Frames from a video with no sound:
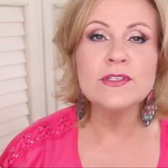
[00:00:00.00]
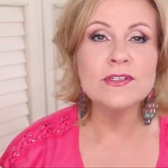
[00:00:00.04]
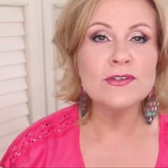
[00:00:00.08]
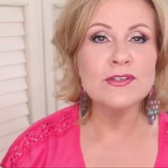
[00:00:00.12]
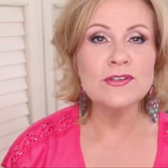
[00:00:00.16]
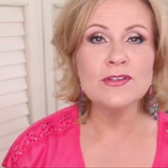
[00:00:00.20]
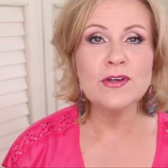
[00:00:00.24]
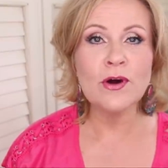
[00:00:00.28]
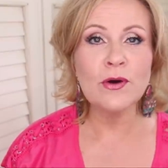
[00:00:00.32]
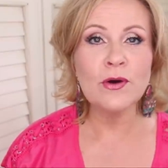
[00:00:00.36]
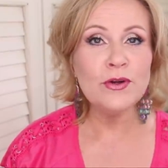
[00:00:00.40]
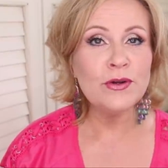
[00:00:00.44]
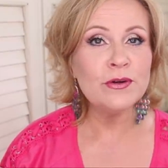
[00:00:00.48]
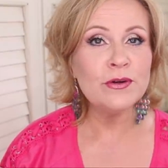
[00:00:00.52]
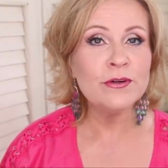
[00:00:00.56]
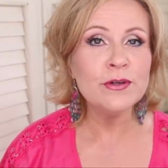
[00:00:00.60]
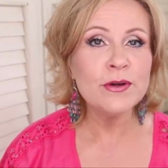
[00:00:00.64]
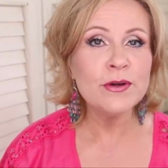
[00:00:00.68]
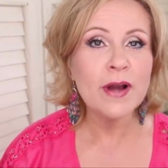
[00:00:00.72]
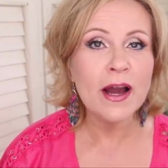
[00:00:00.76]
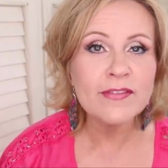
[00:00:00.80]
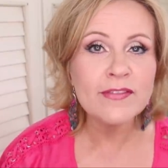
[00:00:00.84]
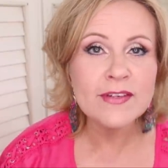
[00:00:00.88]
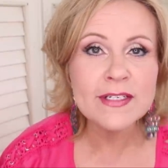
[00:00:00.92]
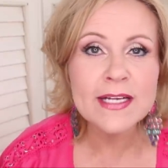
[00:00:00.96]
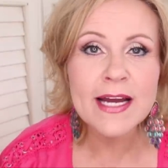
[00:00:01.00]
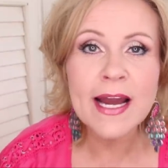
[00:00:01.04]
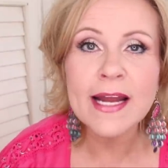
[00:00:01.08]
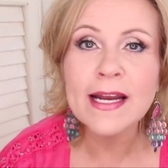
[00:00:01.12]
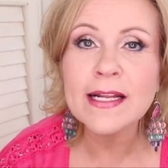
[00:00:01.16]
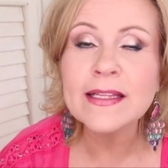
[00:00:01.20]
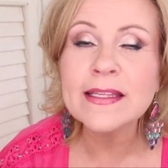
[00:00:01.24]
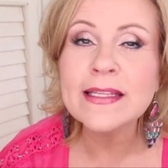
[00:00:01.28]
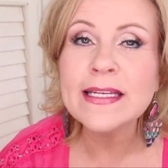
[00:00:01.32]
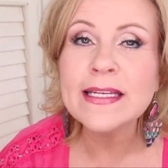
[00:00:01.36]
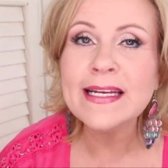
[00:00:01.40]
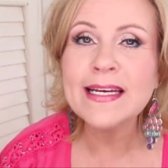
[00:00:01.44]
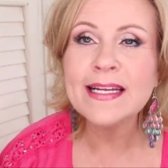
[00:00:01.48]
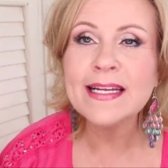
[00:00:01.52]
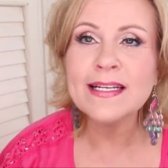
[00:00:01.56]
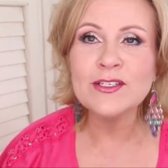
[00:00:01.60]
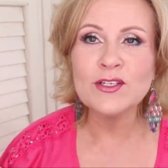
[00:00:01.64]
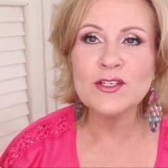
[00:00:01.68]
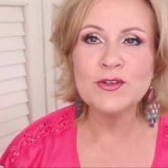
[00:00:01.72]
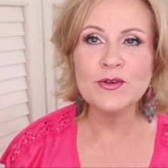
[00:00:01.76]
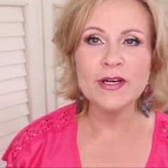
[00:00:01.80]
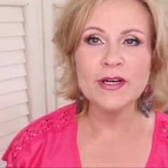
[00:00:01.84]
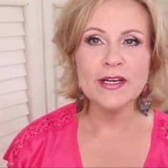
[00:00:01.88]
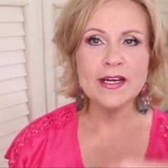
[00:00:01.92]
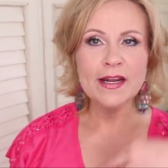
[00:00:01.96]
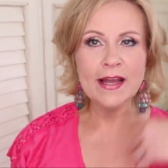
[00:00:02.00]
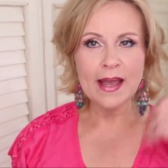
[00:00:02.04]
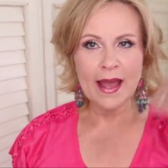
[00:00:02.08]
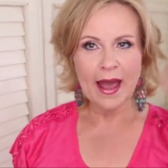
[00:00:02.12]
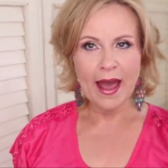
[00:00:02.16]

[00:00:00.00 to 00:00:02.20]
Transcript: So you do have to kind of lean into it